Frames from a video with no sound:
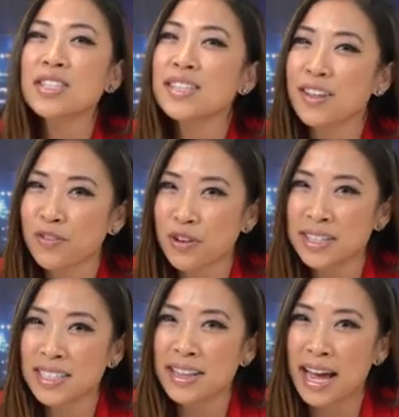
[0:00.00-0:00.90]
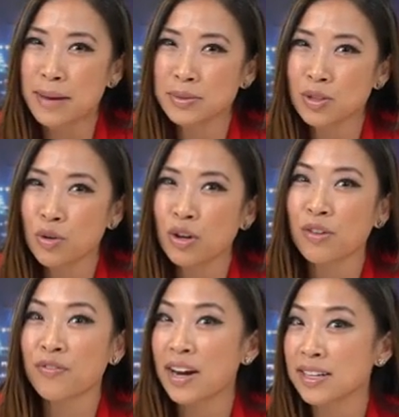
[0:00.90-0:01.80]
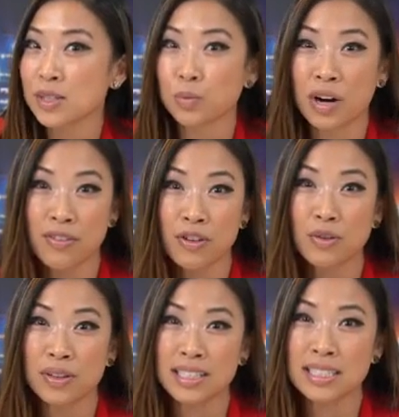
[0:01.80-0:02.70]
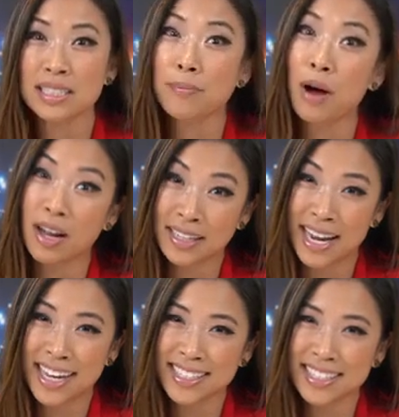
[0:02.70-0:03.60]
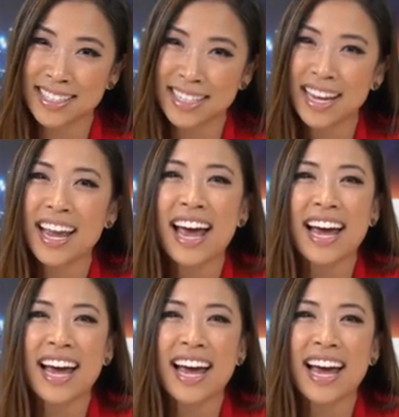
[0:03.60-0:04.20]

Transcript: Just look for us in the App Store or find us wherever you listen to podcasts.